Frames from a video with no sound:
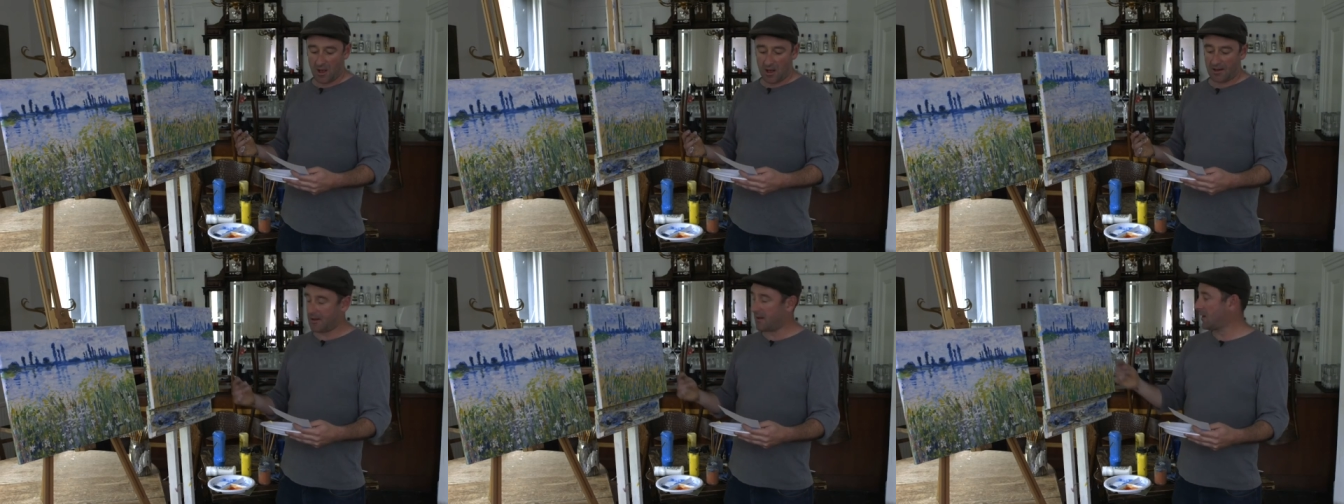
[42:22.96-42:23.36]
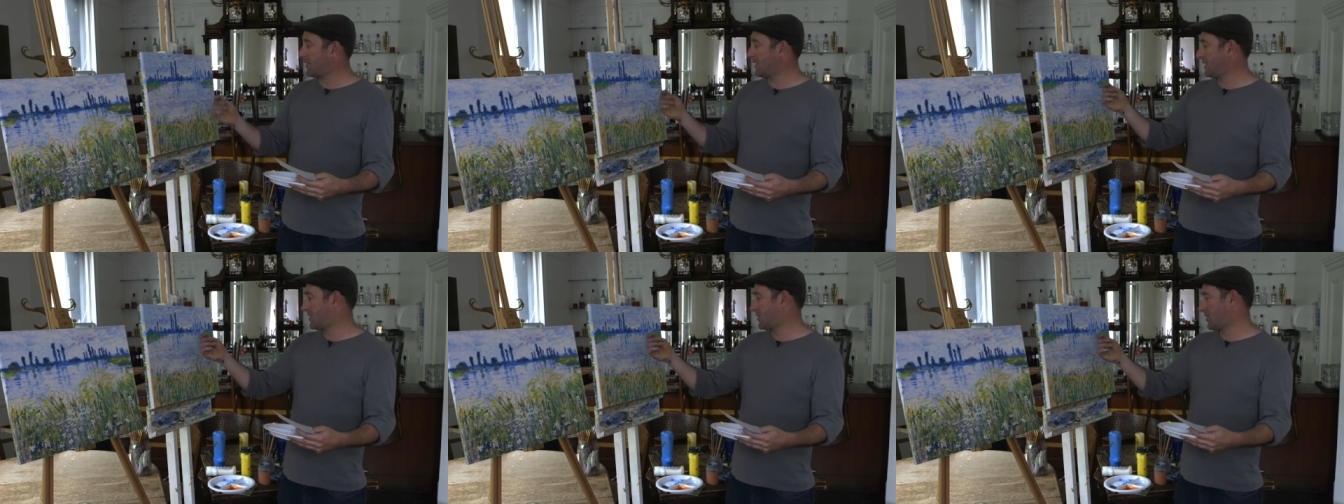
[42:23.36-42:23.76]
I don't know,
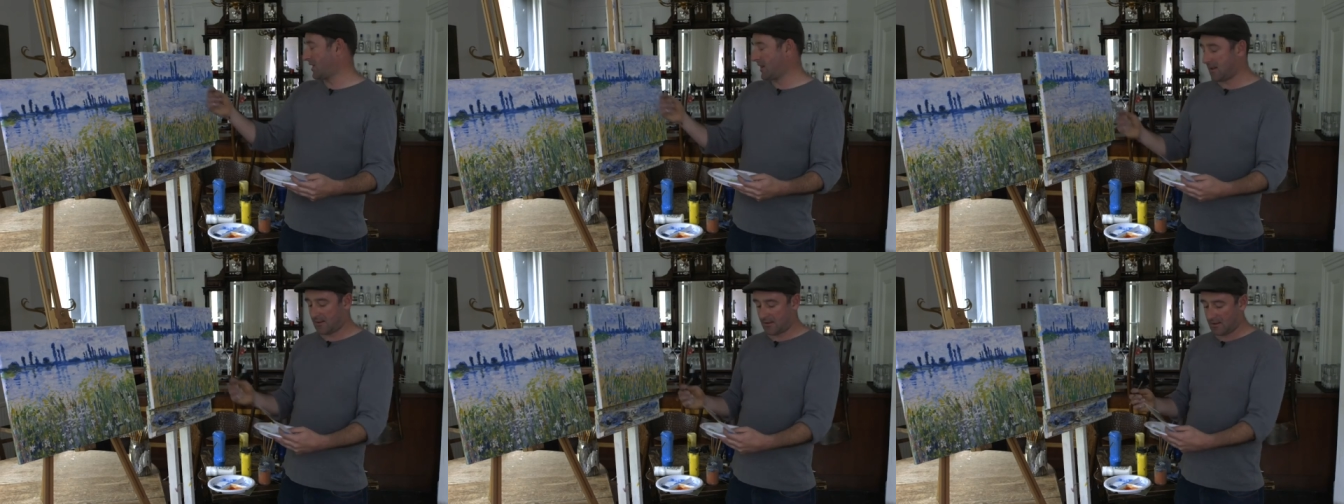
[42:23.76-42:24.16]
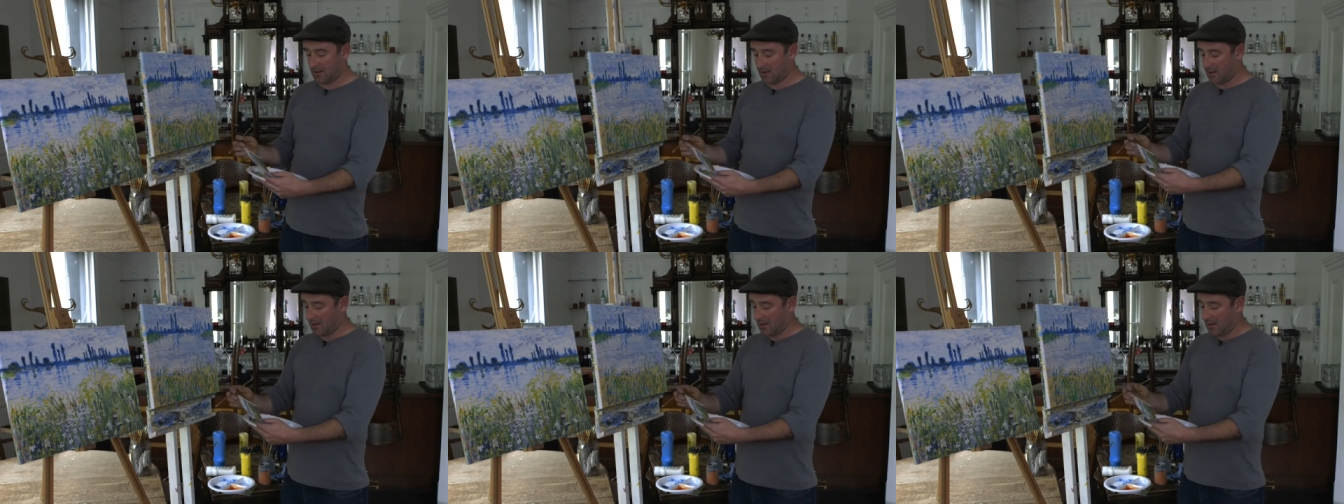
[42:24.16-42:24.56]
these trees?
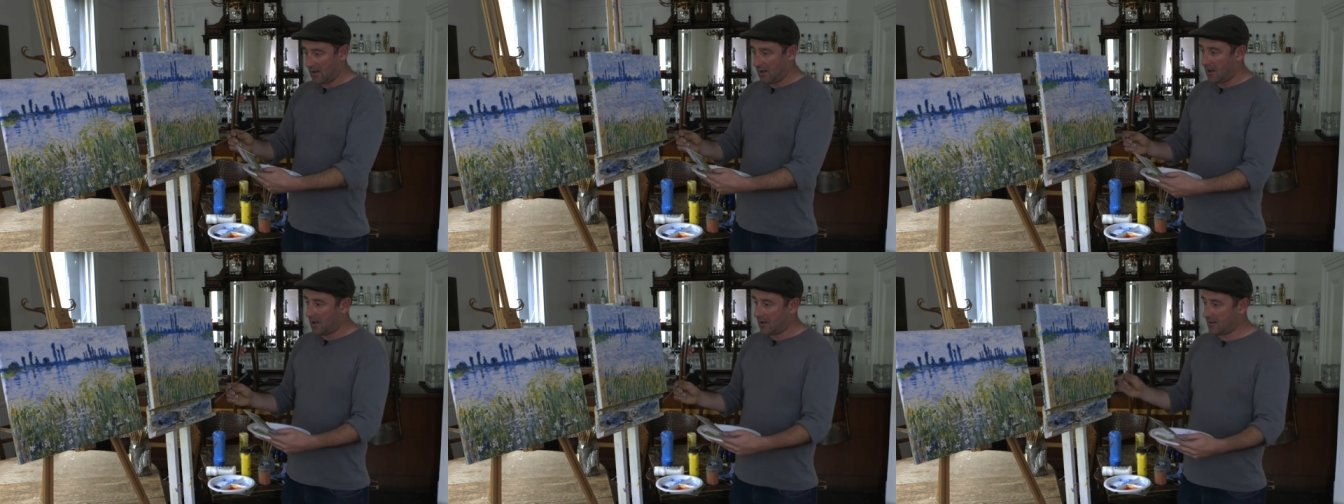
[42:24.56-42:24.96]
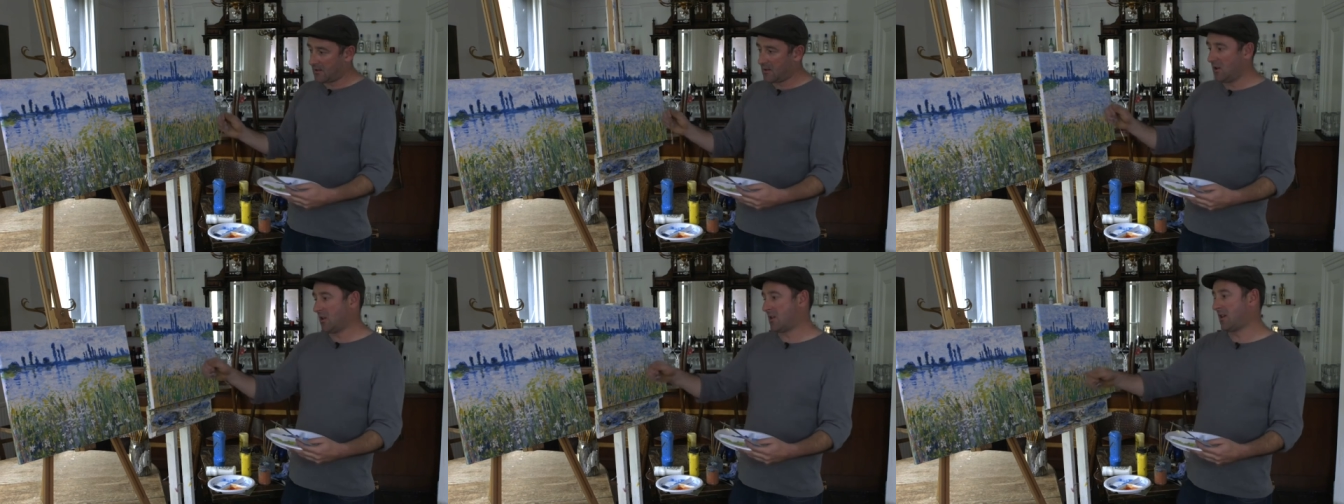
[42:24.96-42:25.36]
And
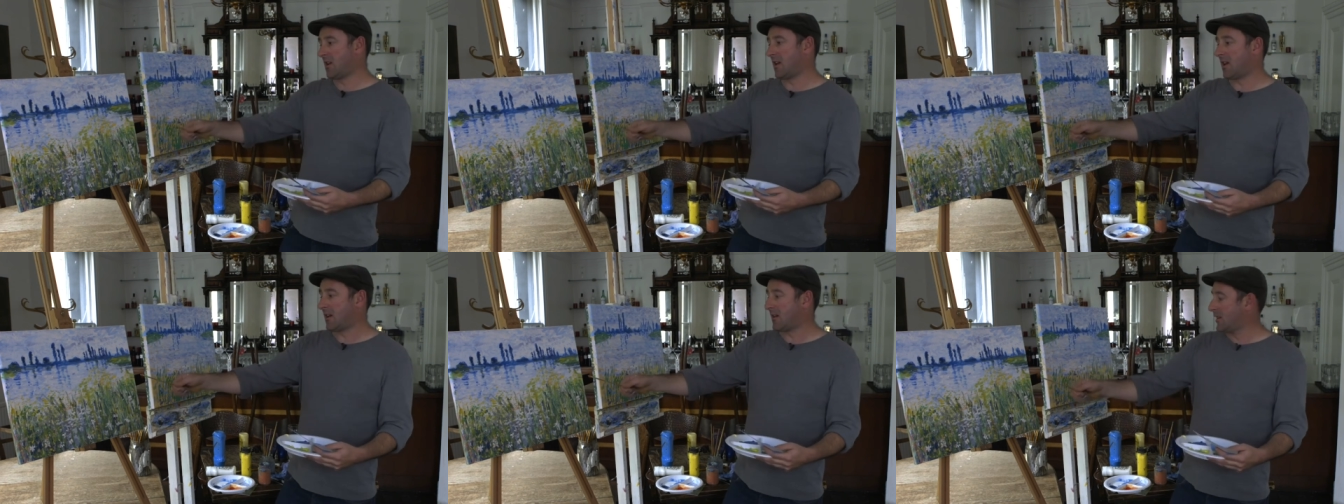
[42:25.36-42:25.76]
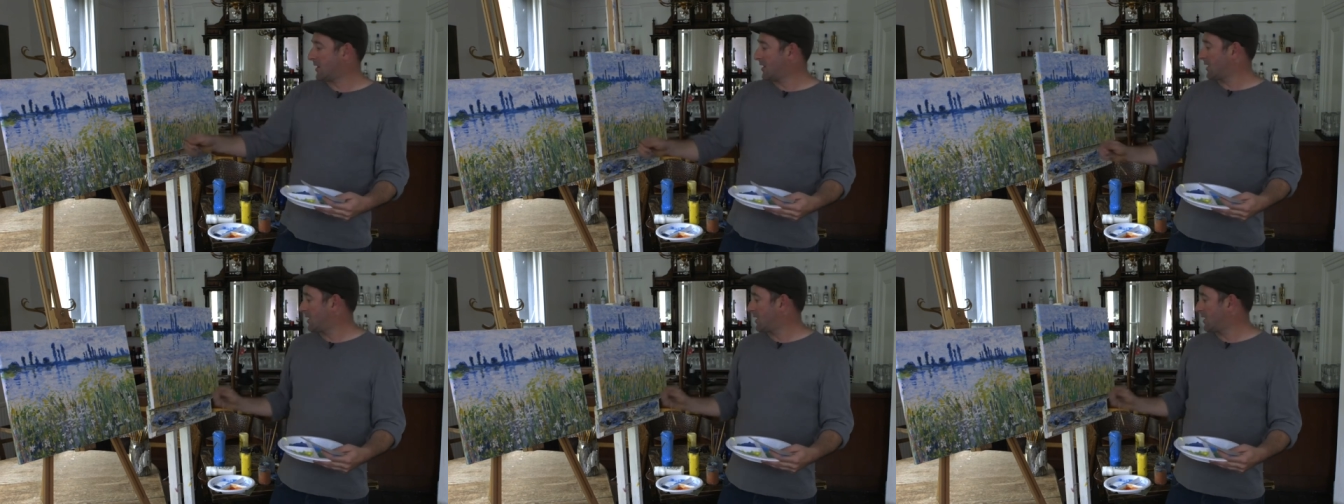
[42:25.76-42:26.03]
as you look at it,